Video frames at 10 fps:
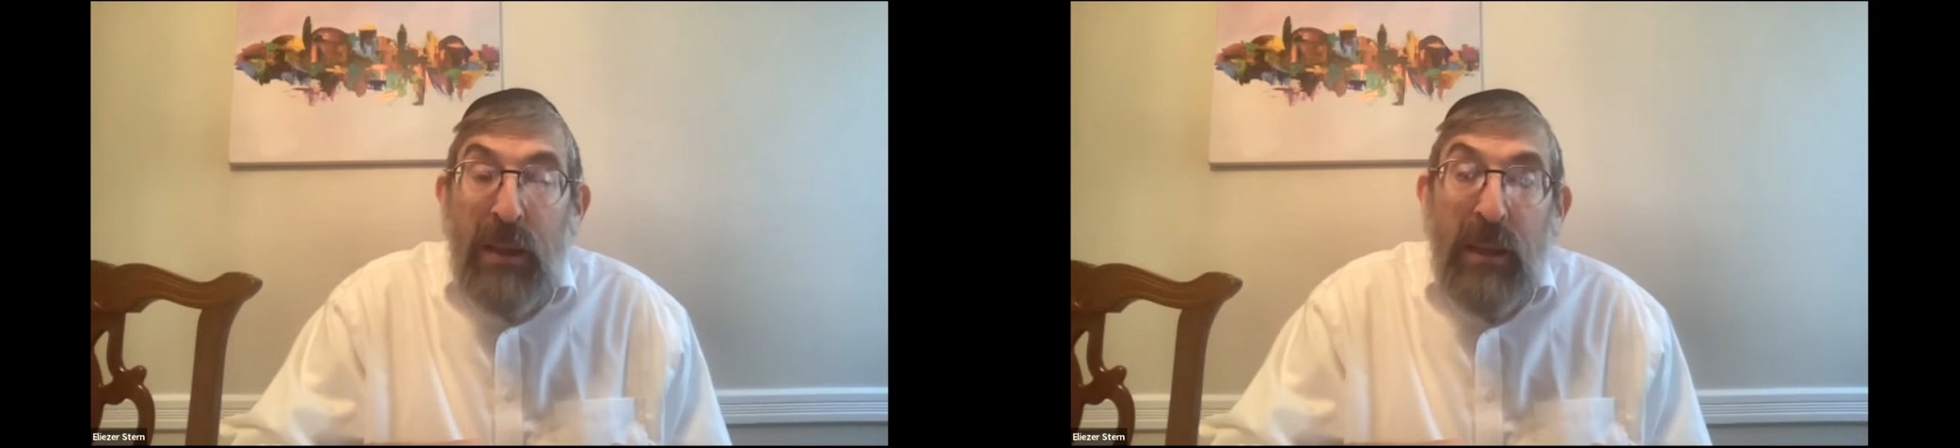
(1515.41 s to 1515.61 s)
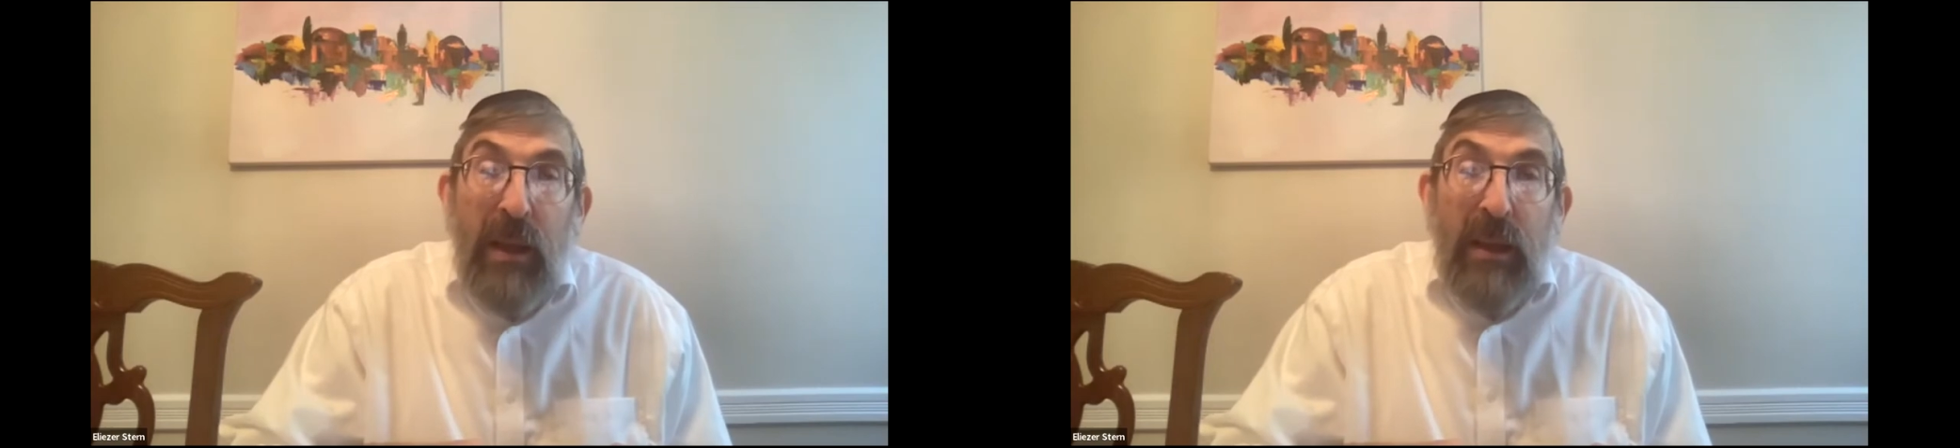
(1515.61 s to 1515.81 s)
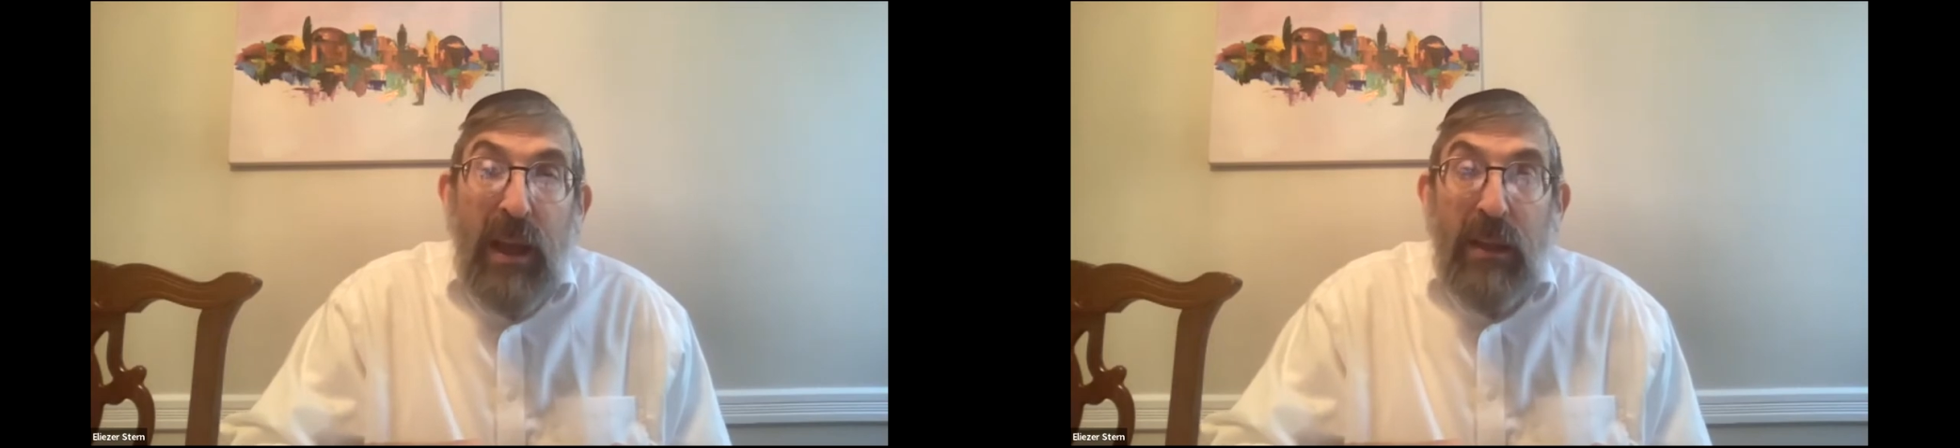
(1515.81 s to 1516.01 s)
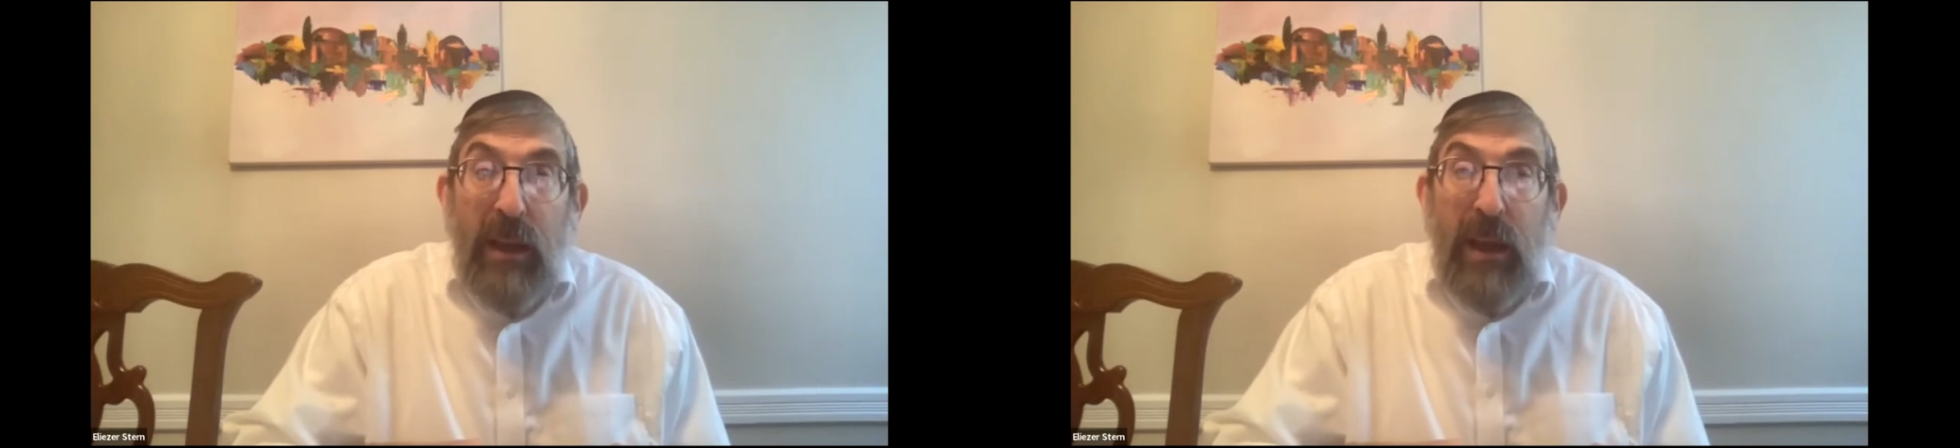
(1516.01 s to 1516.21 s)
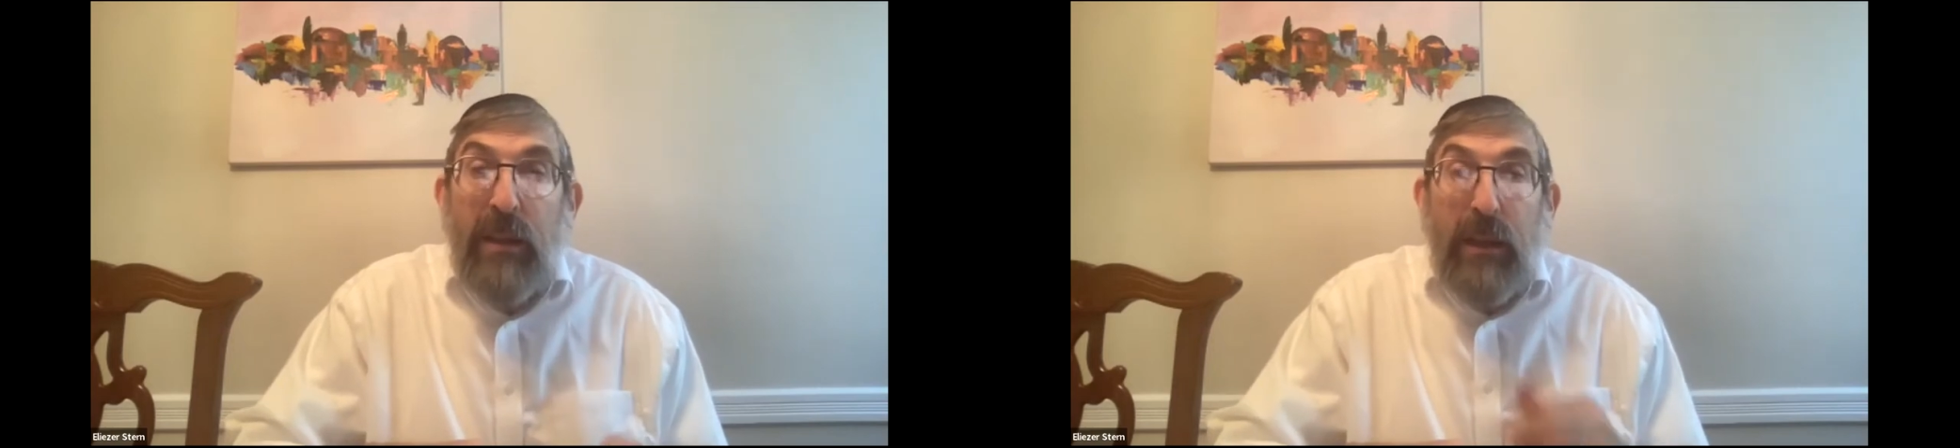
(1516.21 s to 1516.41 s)
And and
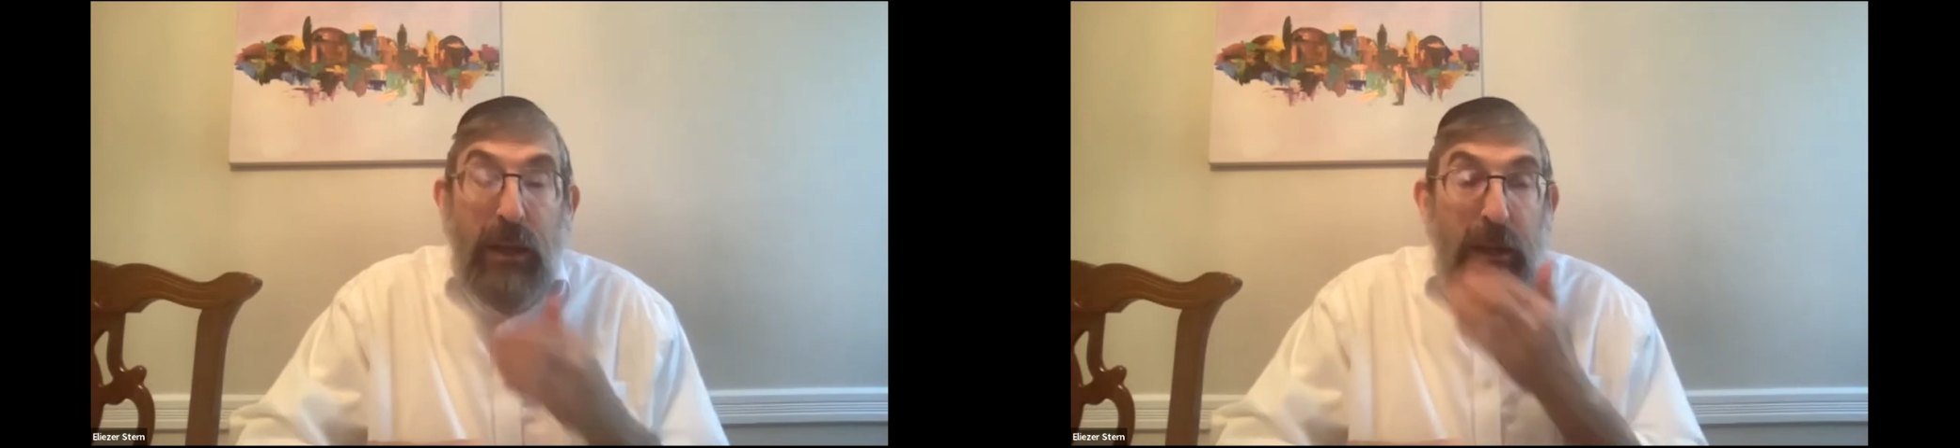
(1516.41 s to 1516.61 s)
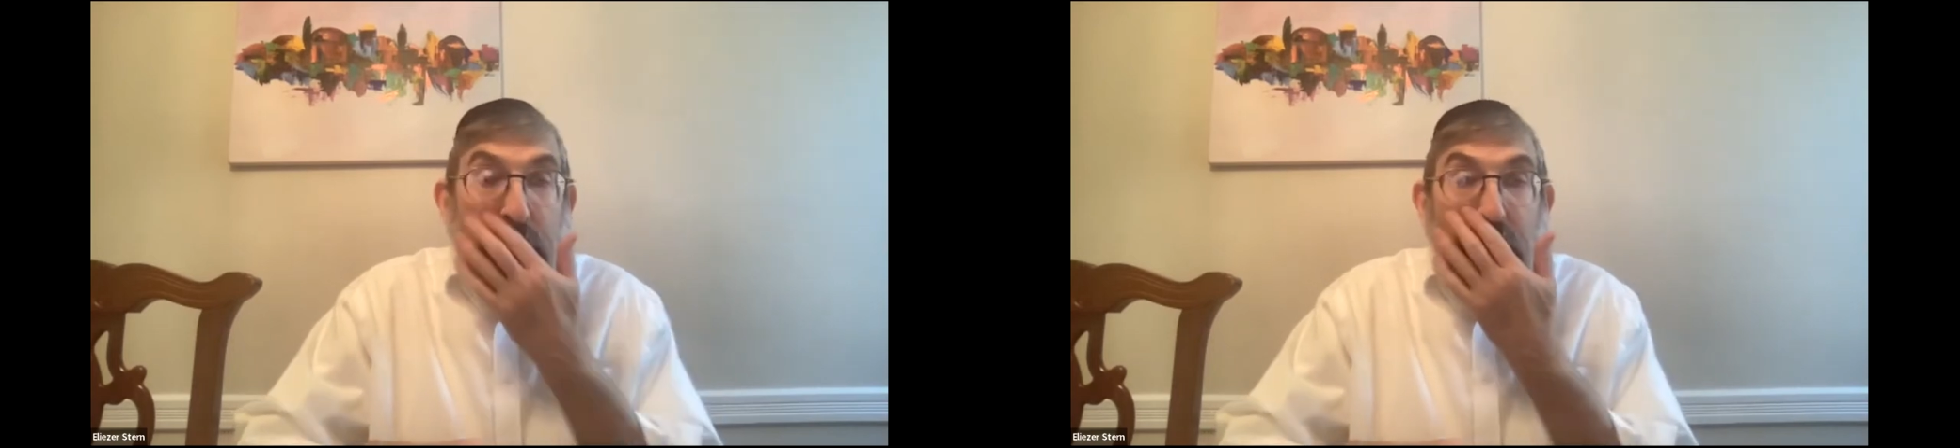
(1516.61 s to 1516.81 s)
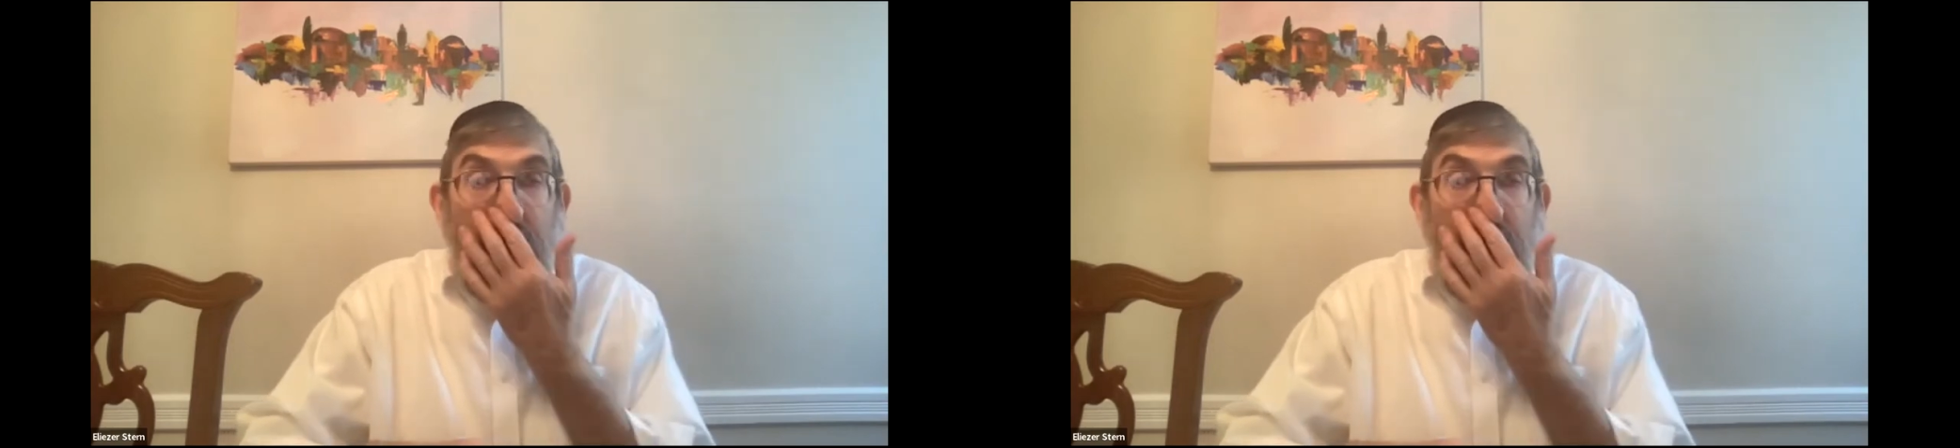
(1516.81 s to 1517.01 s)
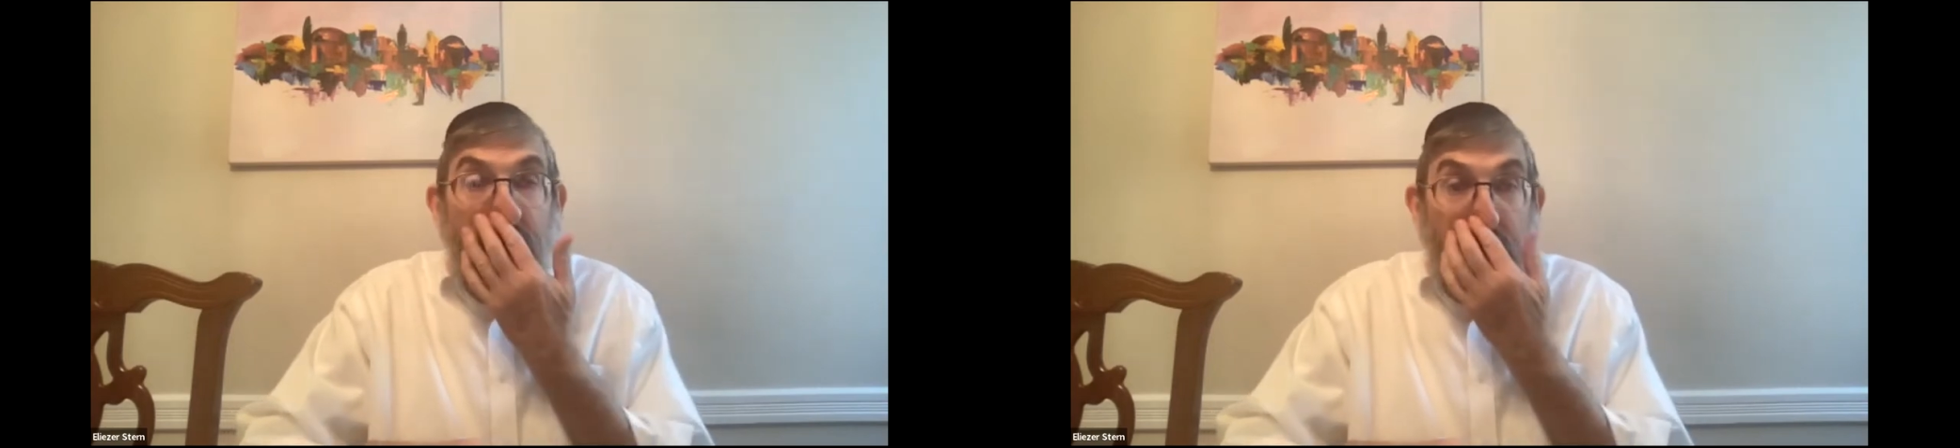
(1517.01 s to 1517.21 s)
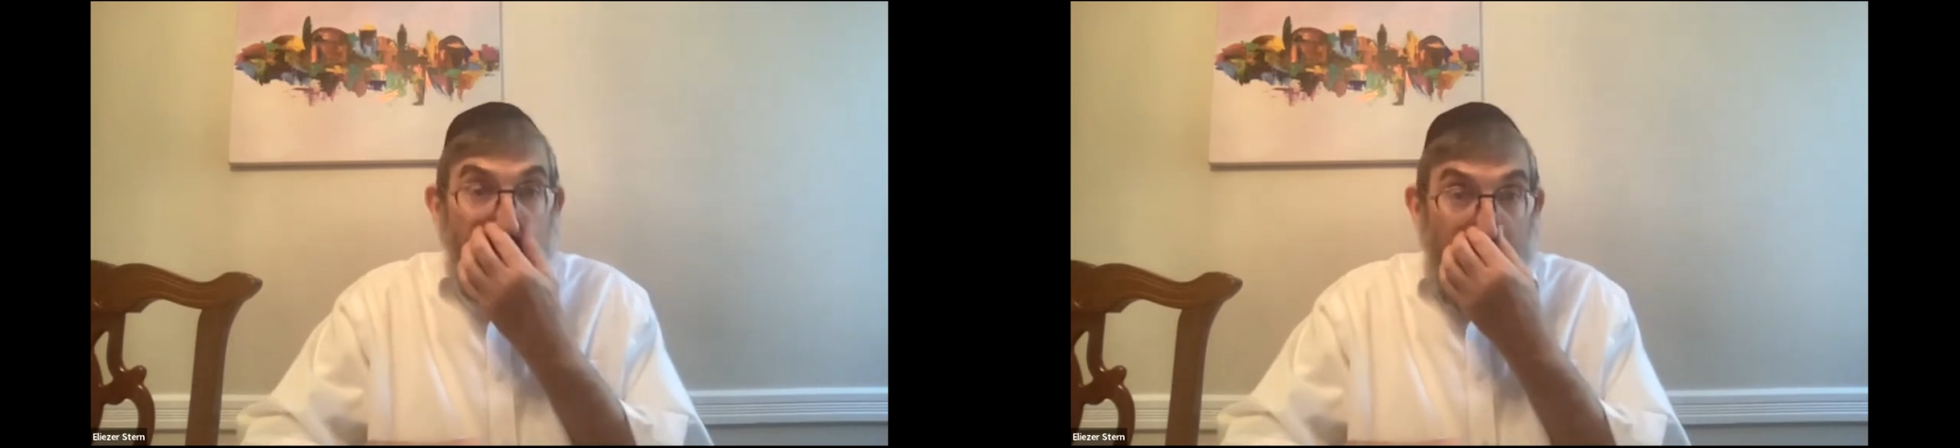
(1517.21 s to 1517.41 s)
the and the chiddush of